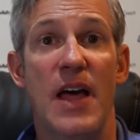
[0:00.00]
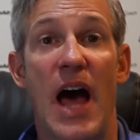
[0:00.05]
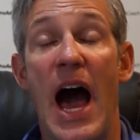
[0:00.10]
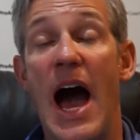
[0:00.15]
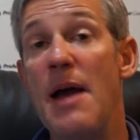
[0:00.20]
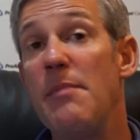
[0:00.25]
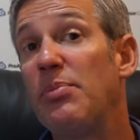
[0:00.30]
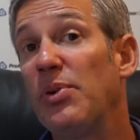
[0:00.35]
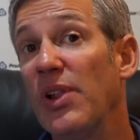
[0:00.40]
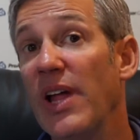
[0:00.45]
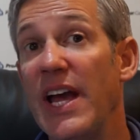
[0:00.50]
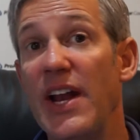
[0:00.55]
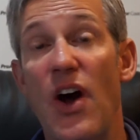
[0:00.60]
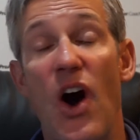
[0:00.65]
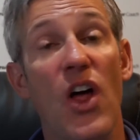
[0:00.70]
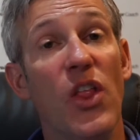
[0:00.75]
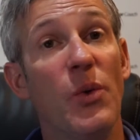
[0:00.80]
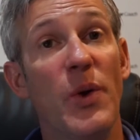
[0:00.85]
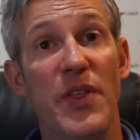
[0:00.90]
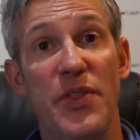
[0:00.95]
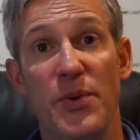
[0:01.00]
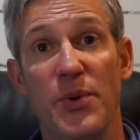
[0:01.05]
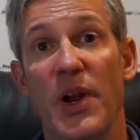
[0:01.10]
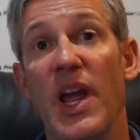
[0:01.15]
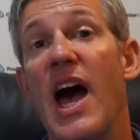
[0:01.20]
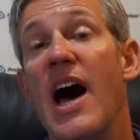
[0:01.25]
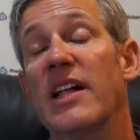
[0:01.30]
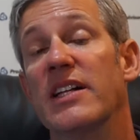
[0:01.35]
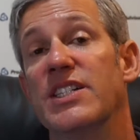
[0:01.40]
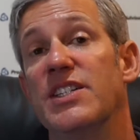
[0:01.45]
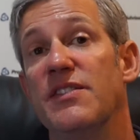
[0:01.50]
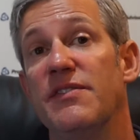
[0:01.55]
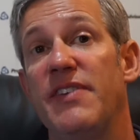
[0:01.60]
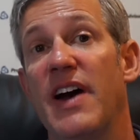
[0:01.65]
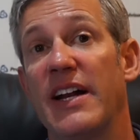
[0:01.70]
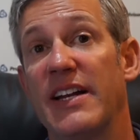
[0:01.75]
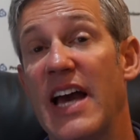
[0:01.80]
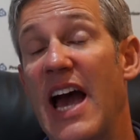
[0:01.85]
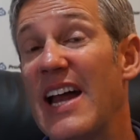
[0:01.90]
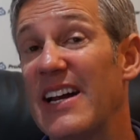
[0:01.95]
I played all the way through college. In
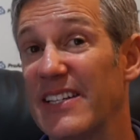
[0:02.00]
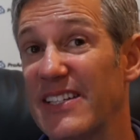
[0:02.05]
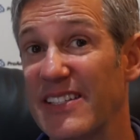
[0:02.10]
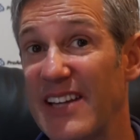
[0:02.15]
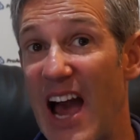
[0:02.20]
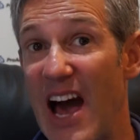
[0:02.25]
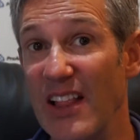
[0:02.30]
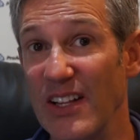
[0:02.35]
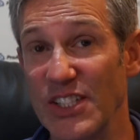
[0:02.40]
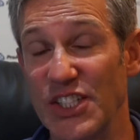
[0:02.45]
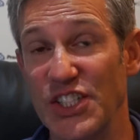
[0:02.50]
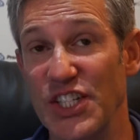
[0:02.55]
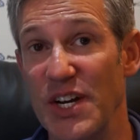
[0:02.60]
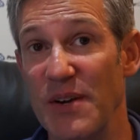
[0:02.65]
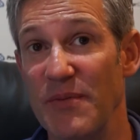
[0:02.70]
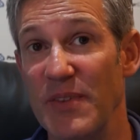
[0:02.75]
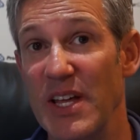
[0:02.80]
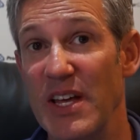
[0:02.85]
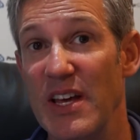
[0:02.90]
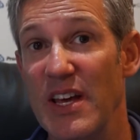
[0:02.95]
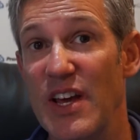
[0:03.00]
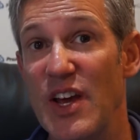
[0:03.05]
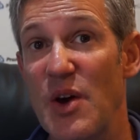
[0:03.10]
fact, I had a scholarship.